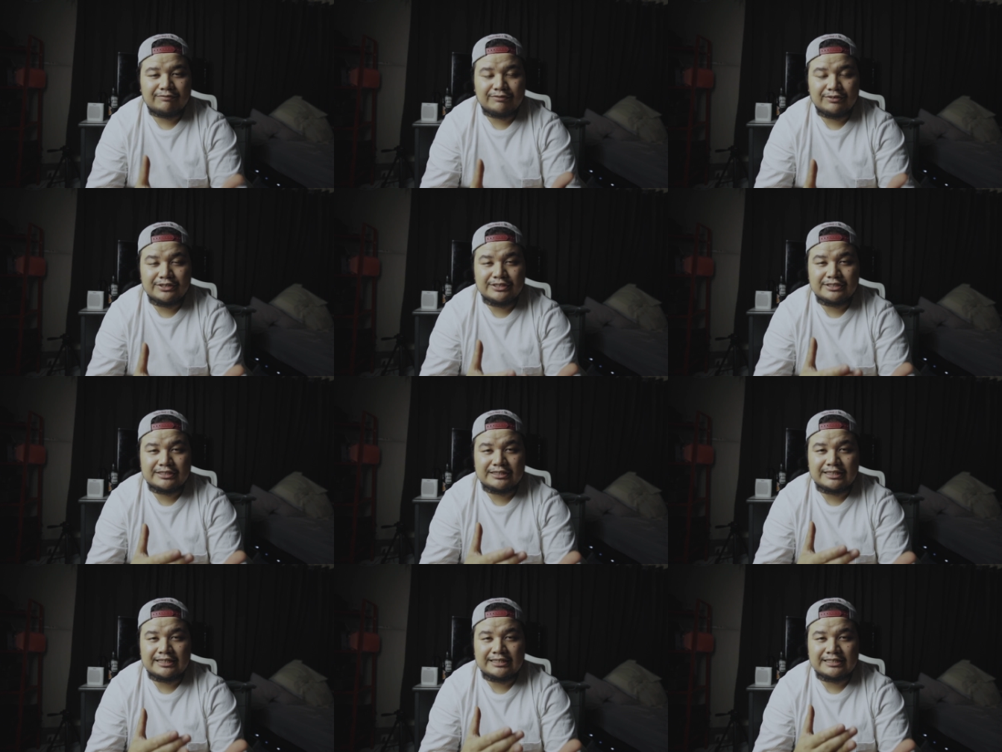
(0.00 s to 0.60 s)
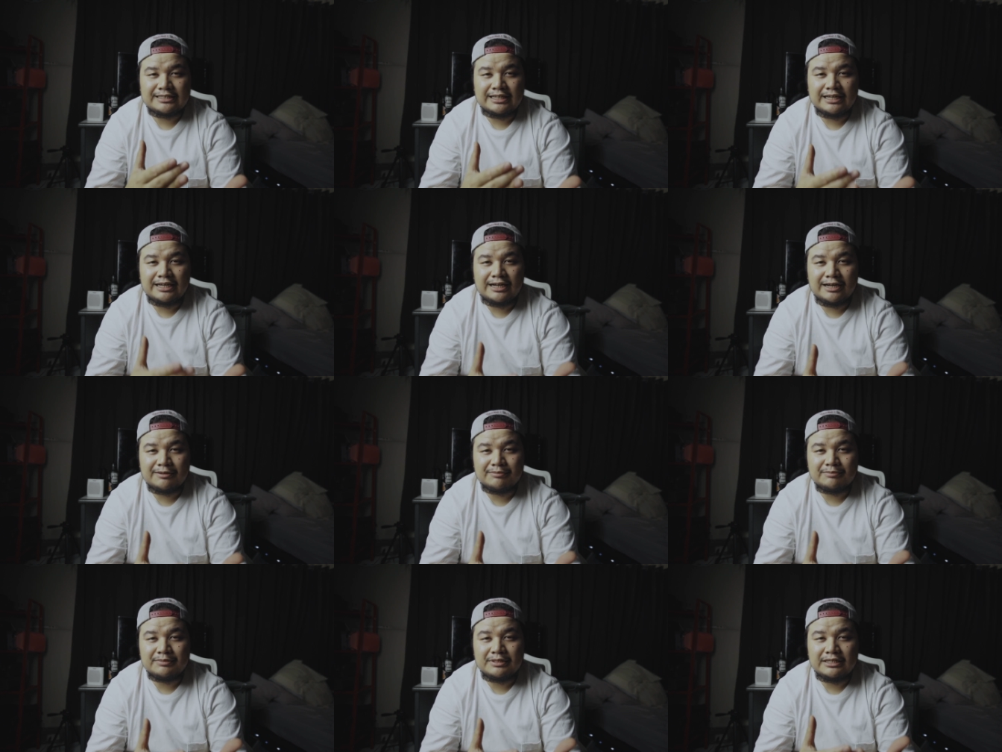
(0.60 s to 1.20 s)
first as a
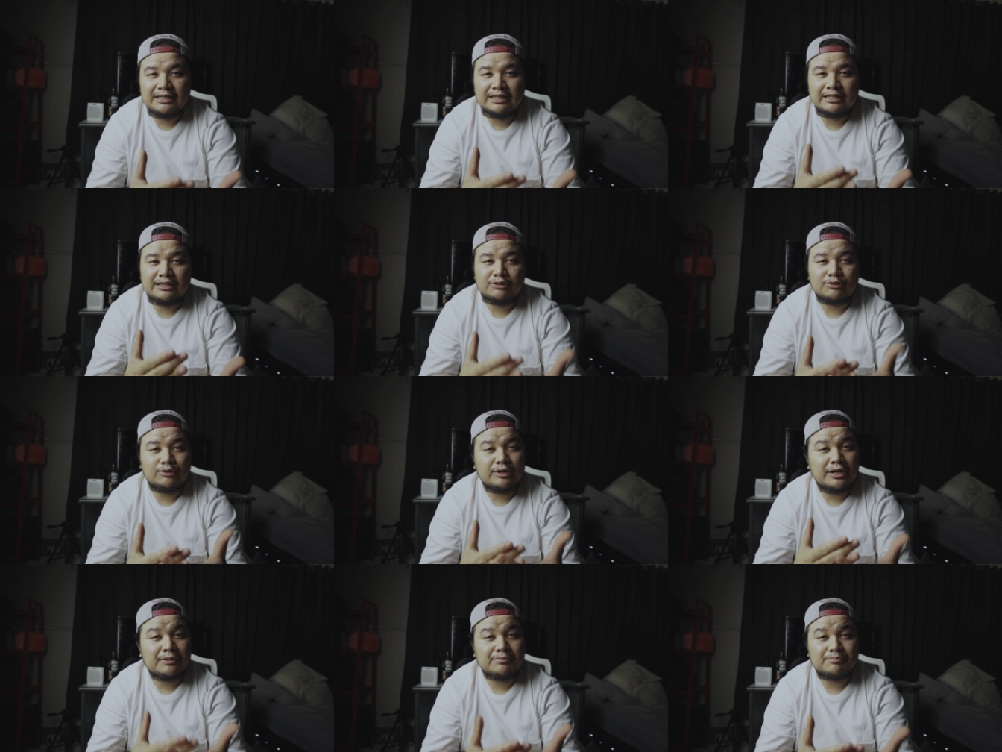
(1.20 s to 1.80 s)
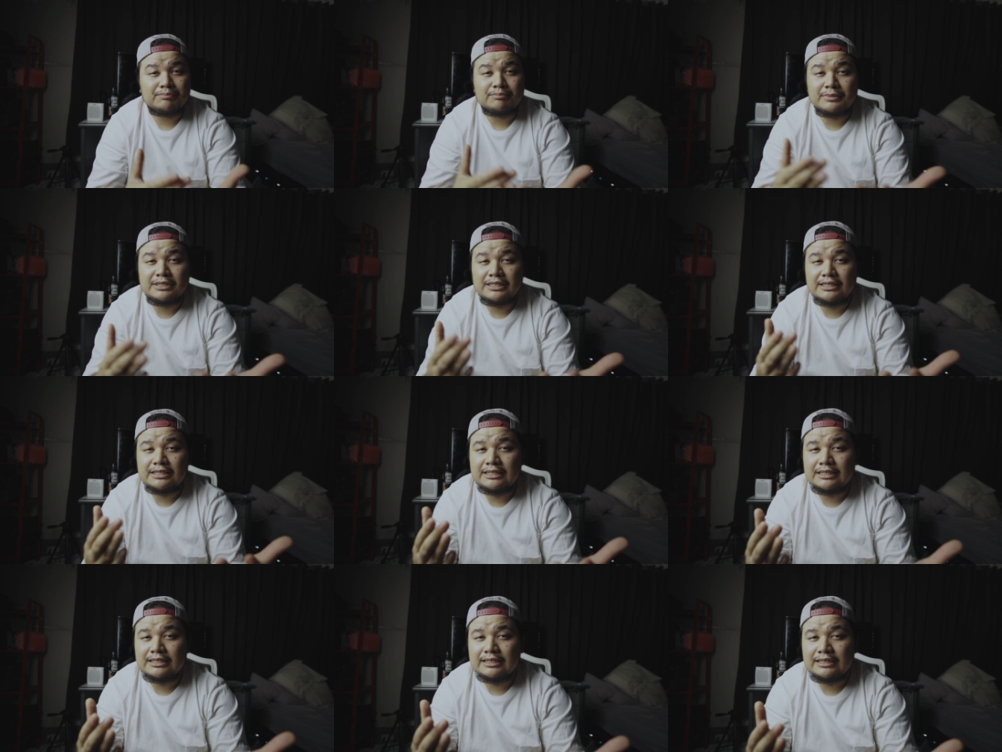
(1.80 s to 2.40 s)
hobby and to help
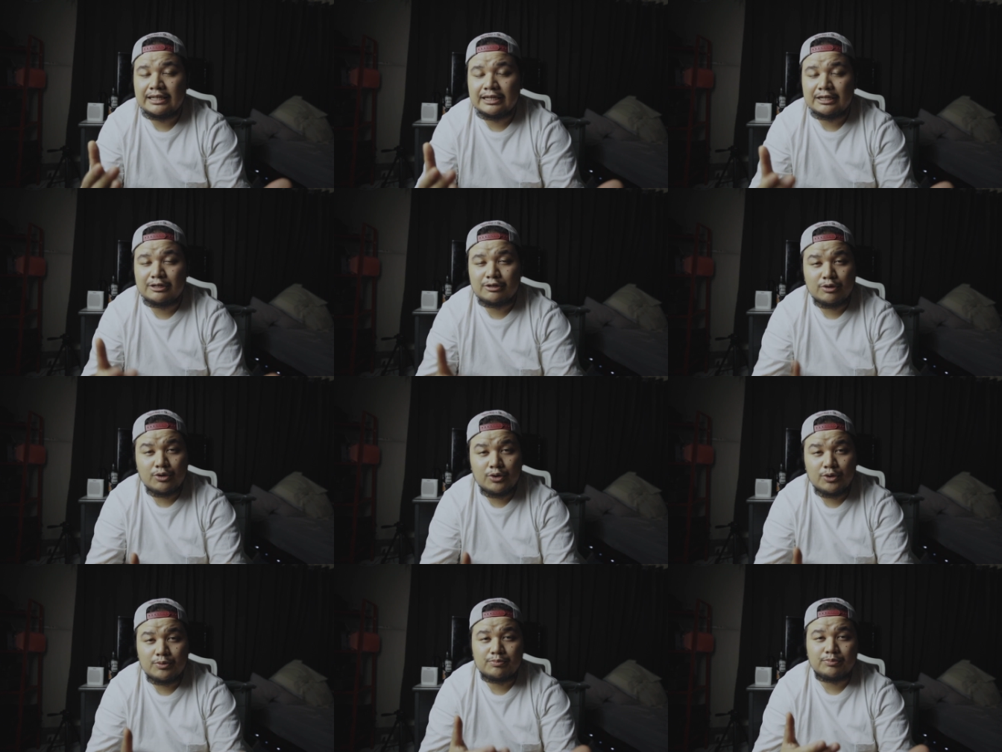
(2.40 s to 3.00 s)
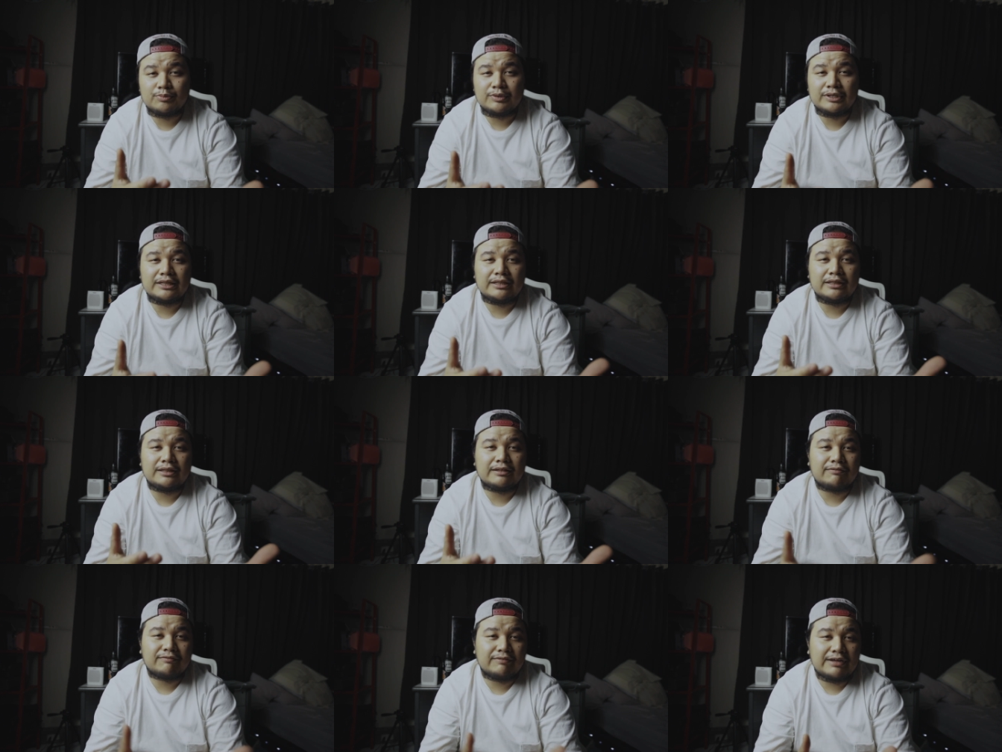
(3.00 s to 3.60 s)
me like cope with
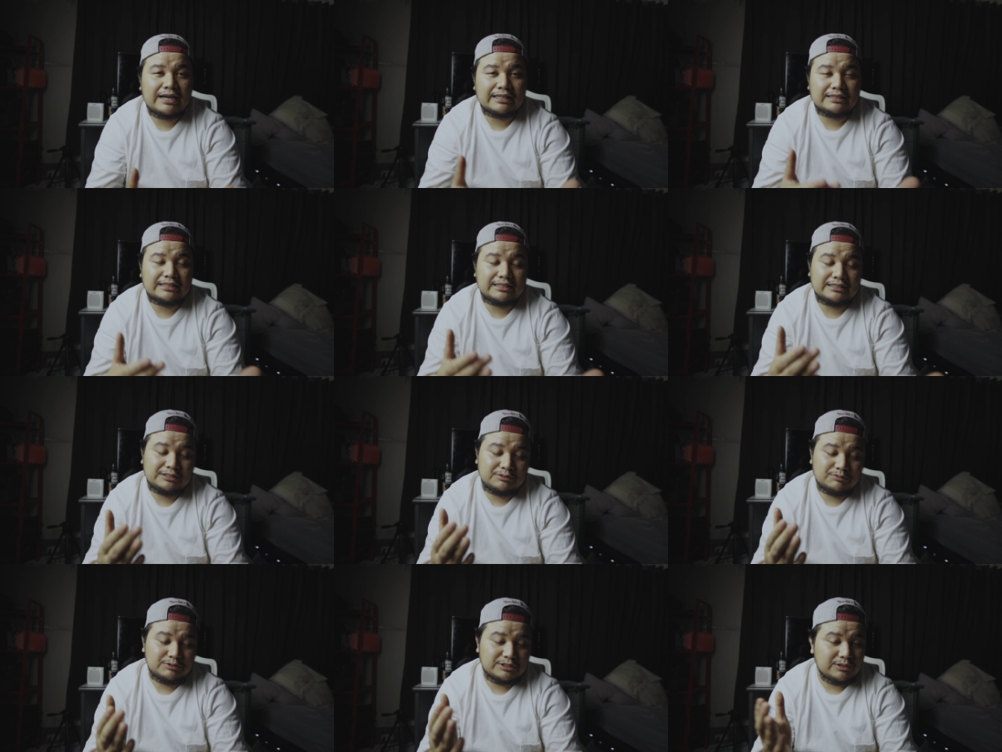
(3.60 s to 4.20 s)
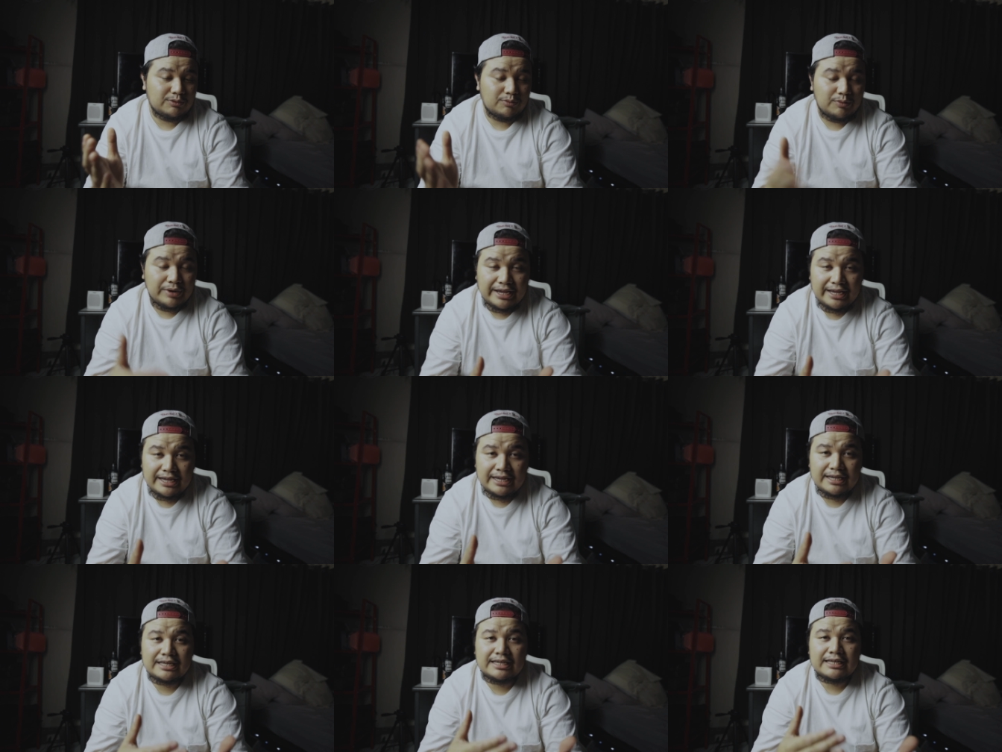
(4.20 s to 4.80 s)
the fact that she was
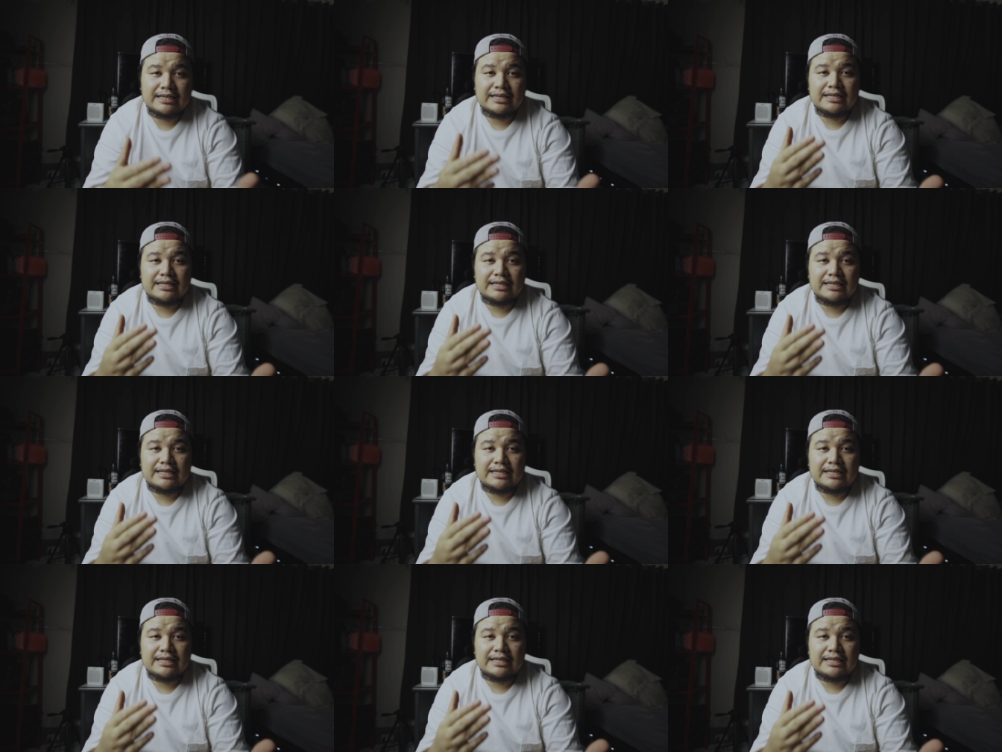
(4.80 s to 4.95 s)
away.